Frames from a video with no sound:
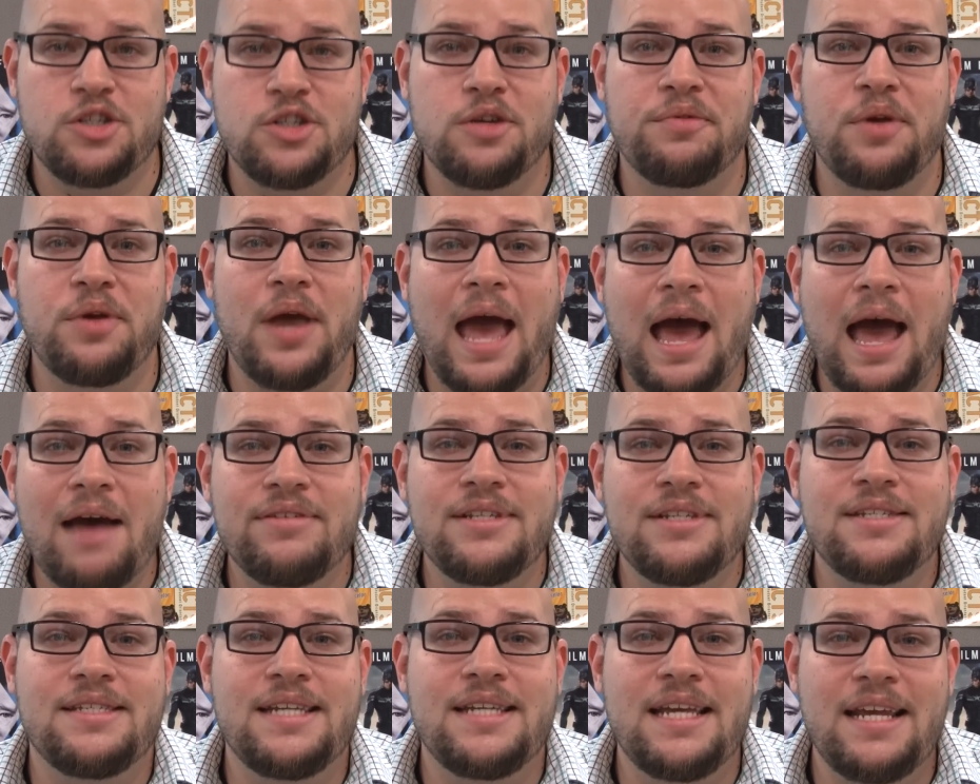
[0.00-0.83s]
So if you
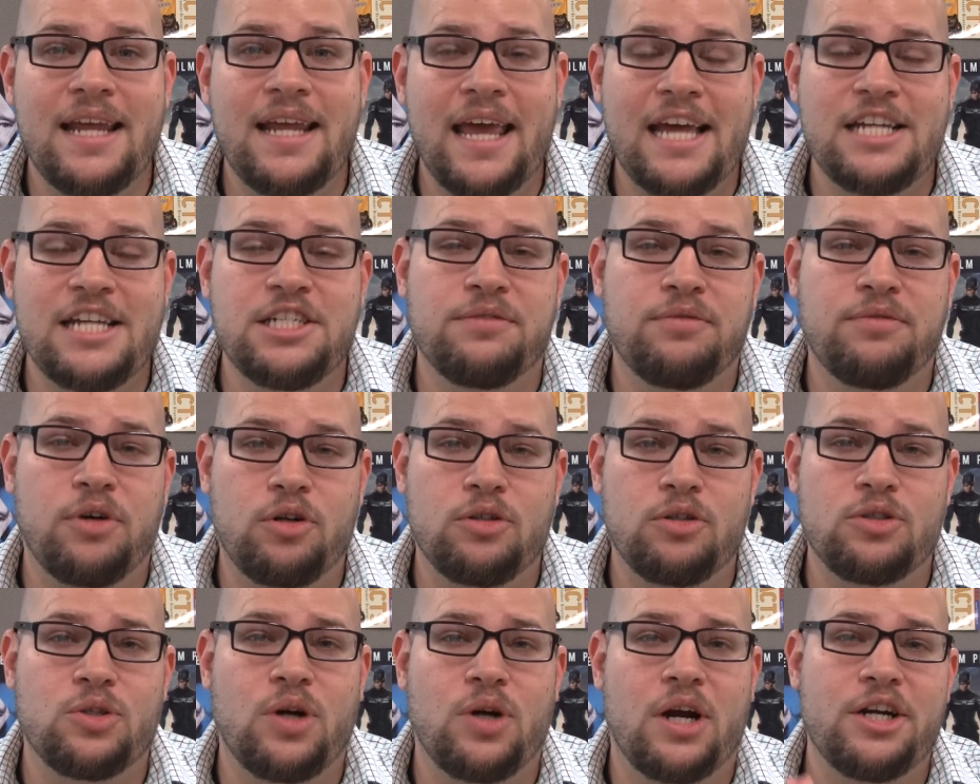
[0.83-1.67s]
haven't seen Age of
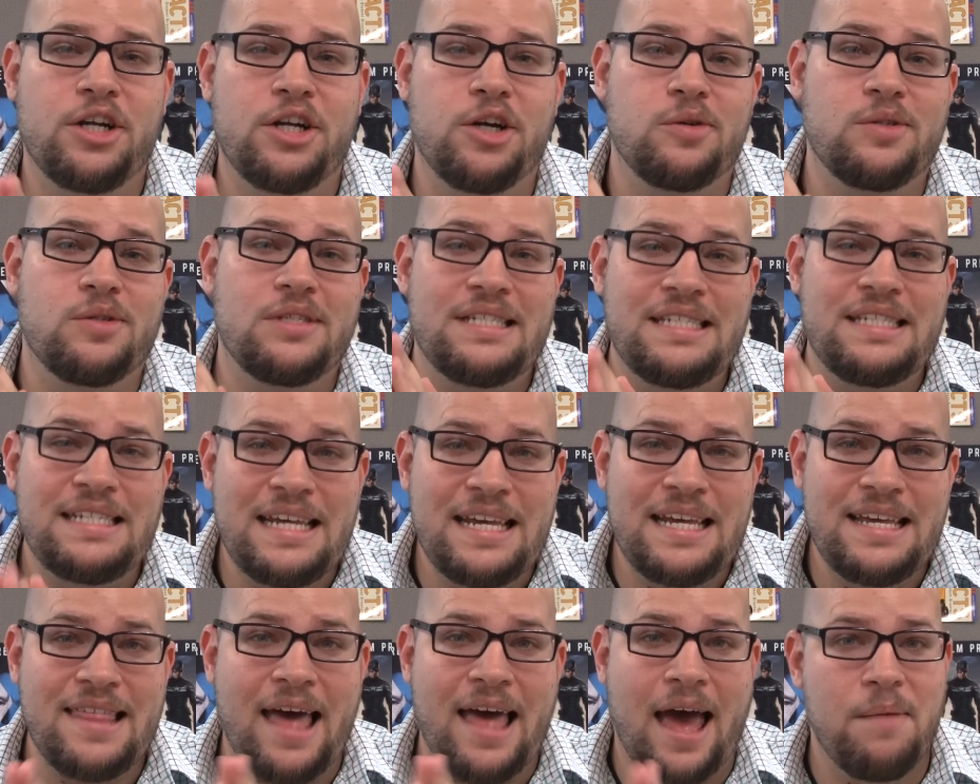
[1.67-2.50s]
Ultron, go
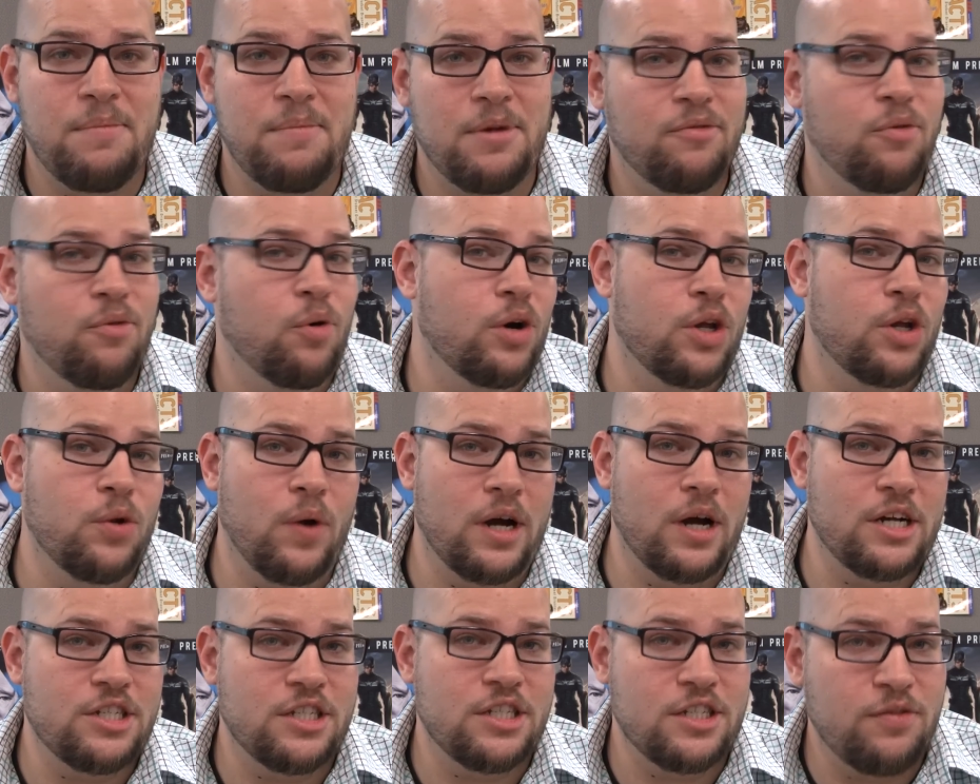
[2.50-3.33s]
see that before you
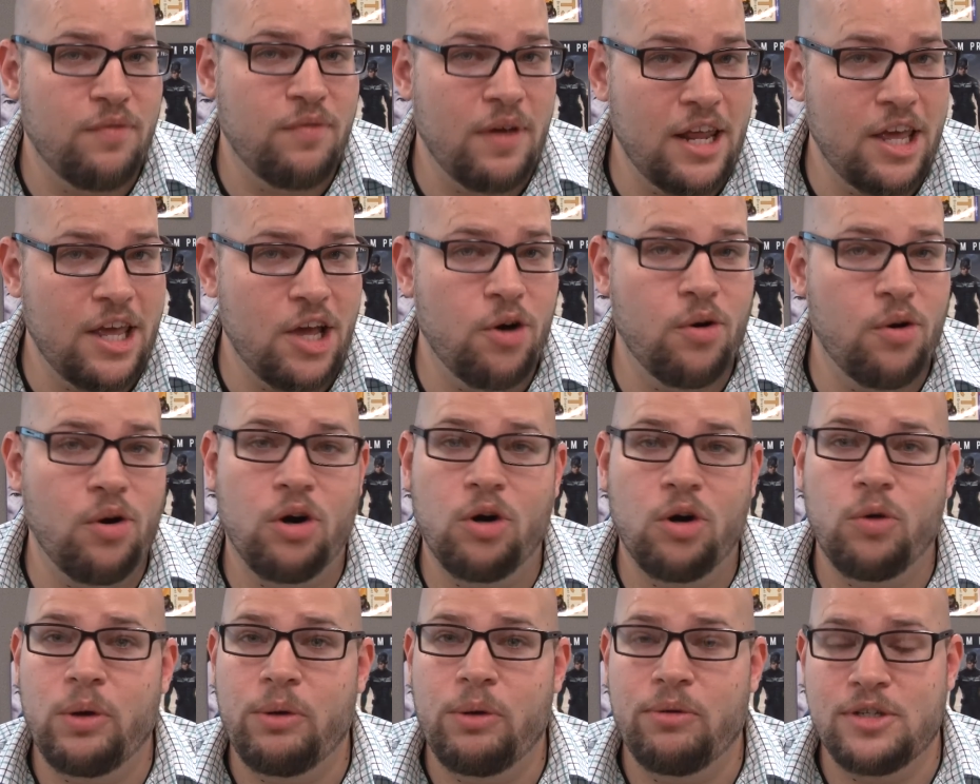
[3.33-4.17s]
watch this video
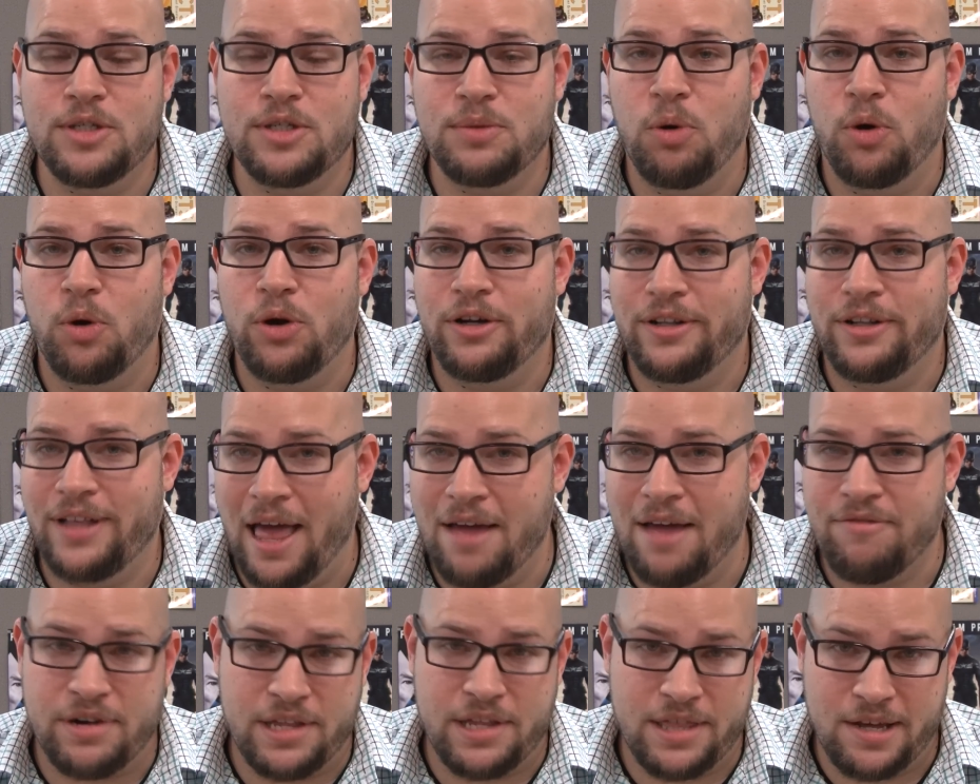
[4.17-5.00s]
or we will spoil
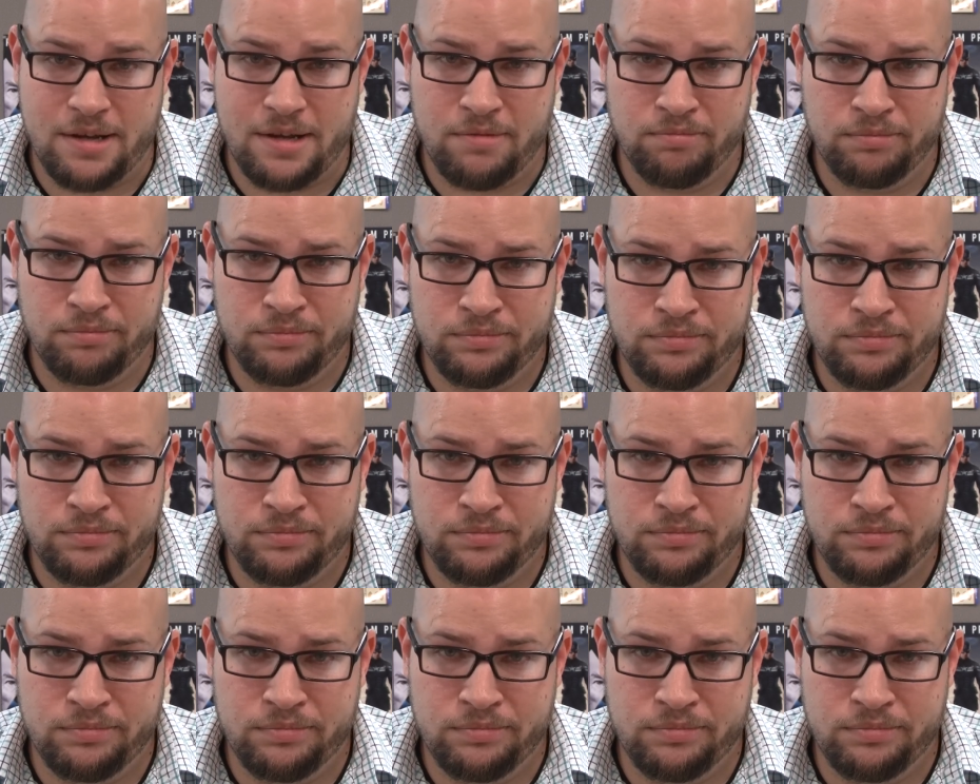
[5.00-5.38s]
everything.